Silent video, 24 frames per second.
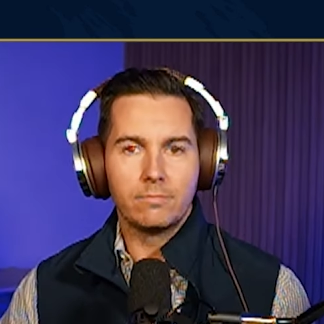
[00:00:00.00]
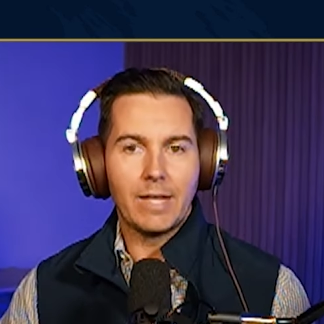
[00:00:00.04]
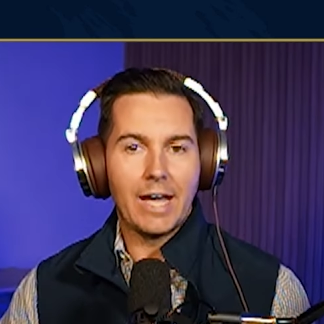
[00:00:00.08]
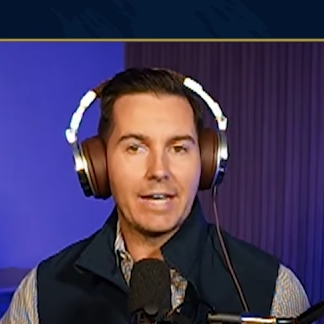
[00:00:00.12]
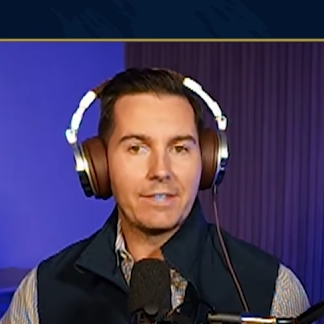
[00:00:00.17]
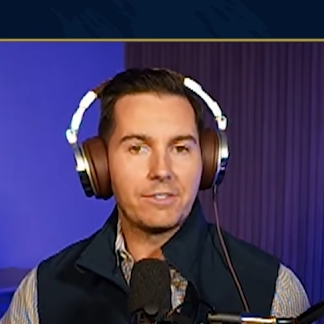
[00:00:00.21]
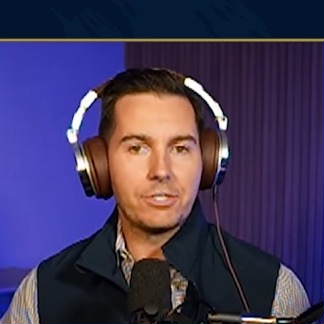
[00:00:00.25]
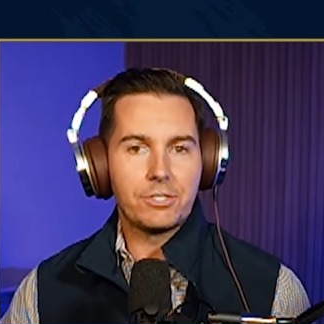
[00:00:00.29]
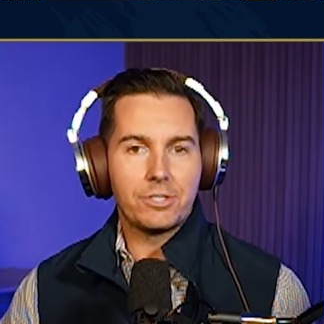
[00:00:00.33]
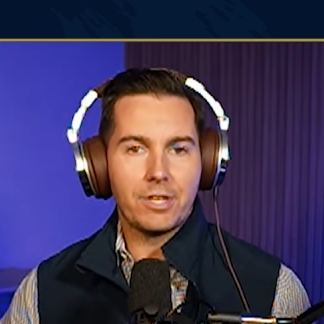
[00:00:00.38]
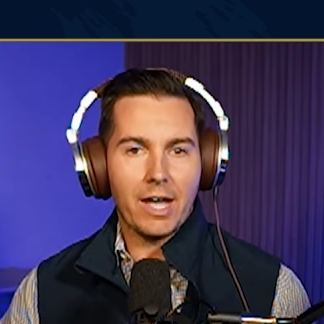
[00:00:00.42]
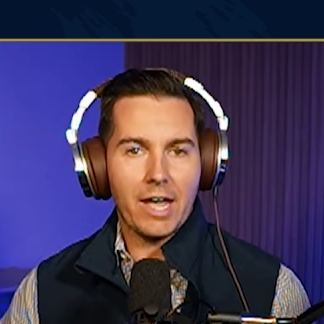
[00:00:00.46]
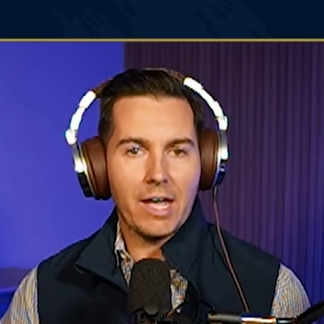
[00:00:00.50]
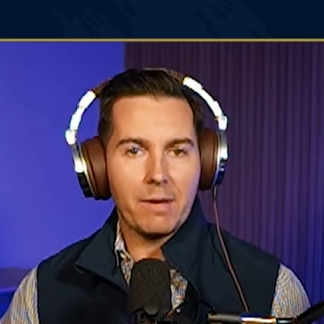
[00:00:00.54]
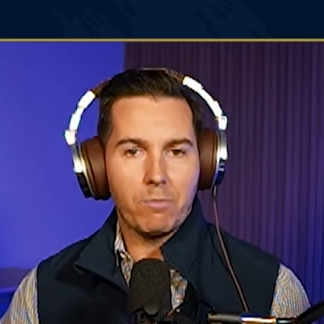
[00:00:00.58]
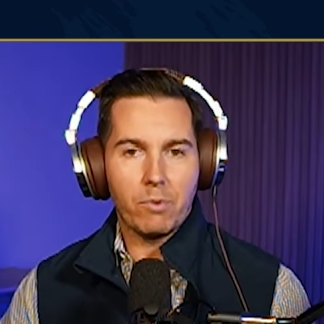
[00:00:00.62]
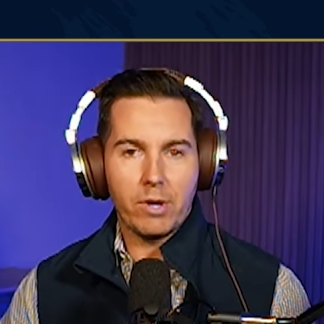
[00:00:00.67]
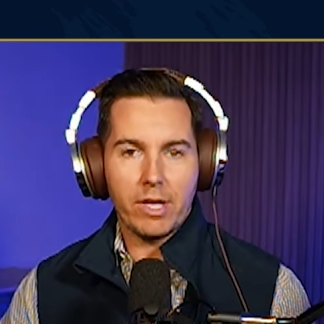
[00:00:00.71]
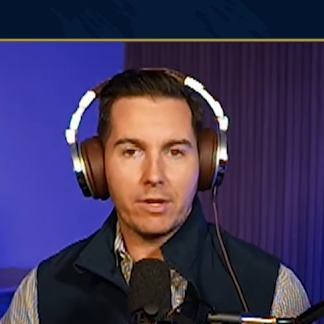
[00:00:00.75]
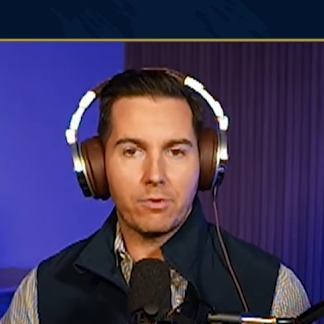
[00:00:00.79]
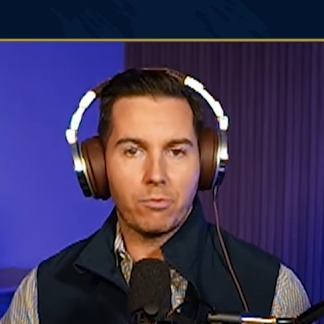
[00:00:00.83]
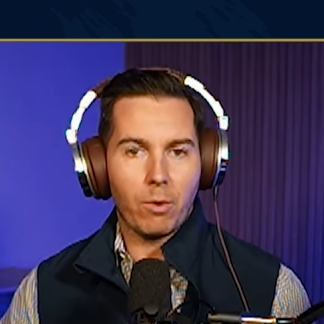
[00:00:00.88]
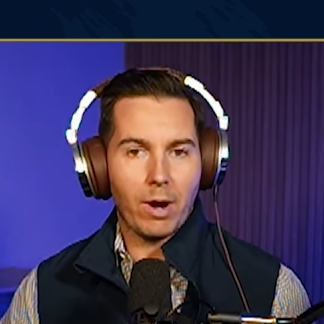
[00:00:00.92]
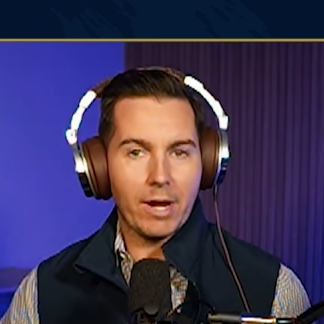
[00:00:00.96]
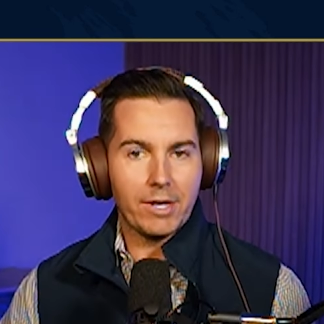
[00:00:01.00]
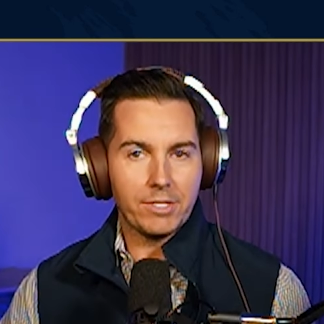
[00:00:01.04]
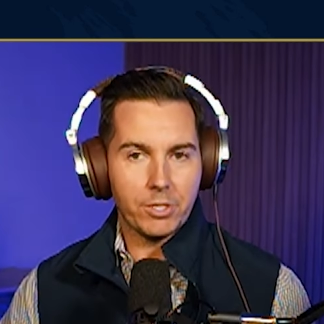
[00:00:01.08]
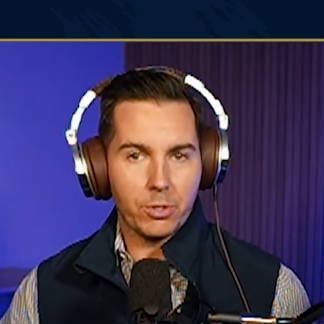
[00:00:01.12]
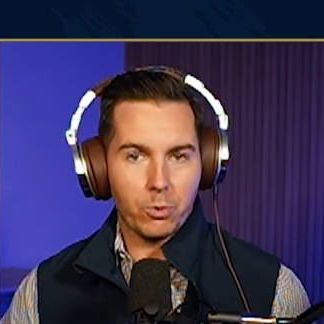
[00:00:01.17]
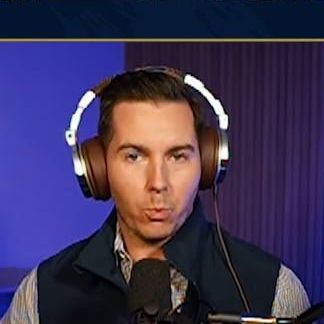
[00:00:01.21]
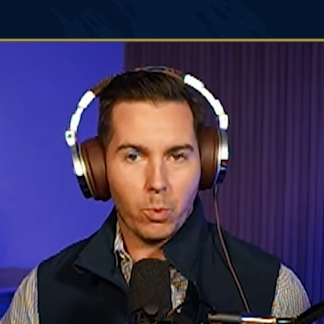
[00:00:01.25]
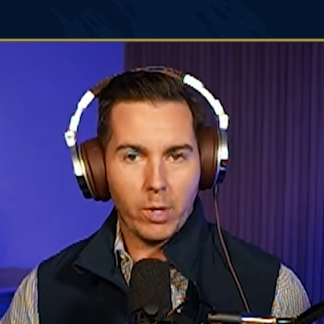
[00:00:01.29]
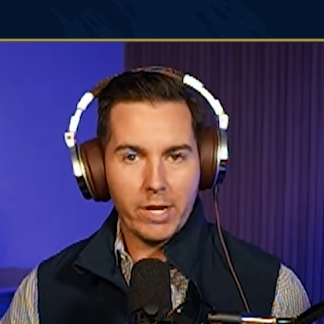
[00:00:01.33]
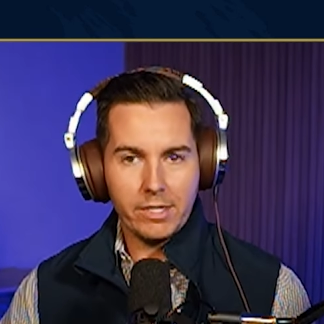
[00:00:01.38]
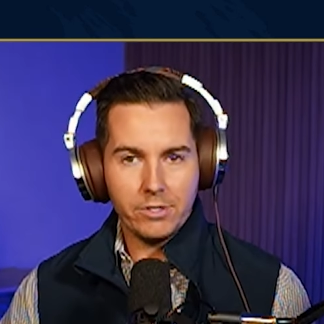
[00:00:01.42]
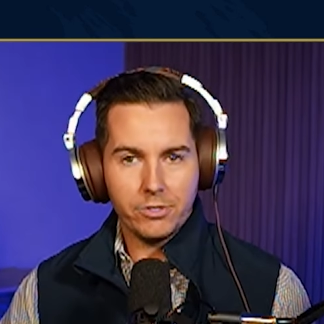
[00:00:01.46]
At the time, we had
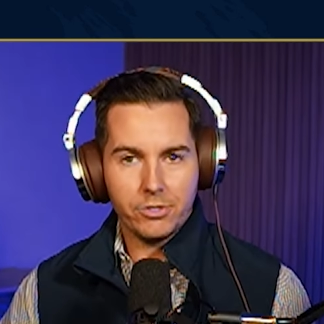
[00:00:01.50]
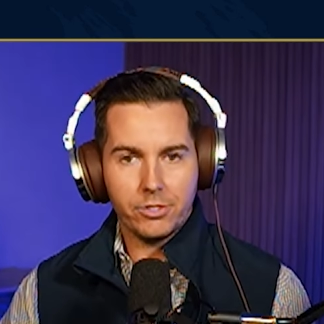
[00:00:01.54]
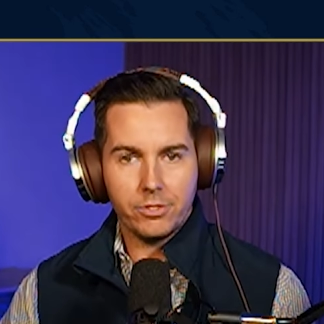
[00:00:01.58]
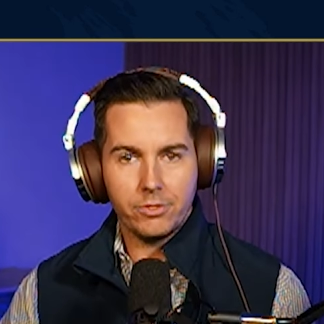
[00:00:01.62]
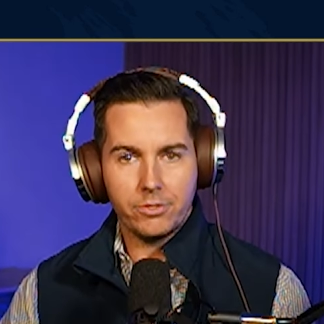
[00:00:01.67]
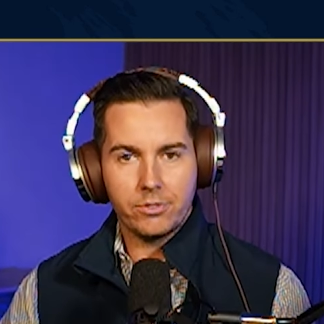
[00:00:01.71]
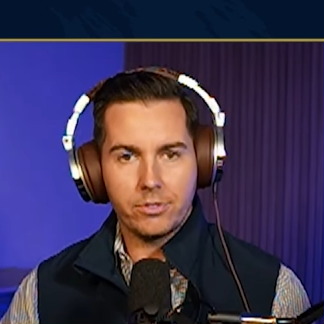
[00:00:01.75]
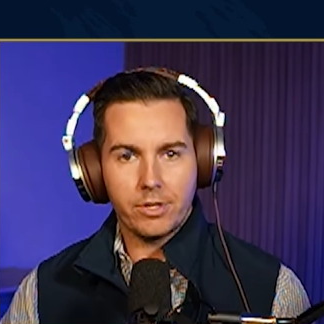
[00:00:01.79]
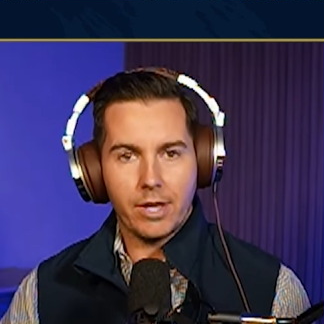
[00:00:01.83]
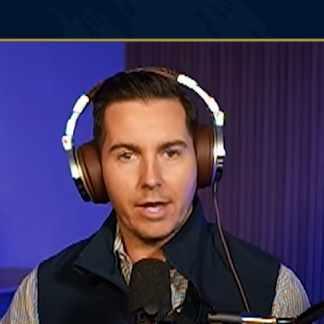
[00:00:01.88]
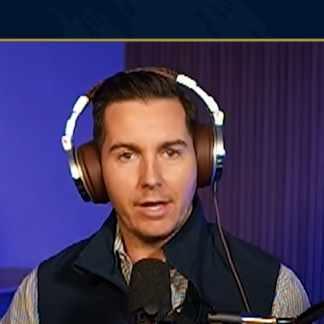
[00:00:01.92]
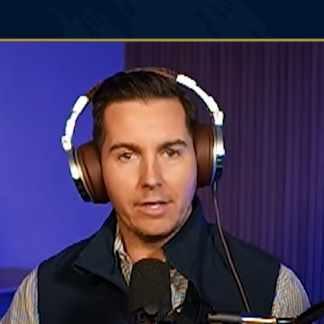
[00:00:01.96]
rising wages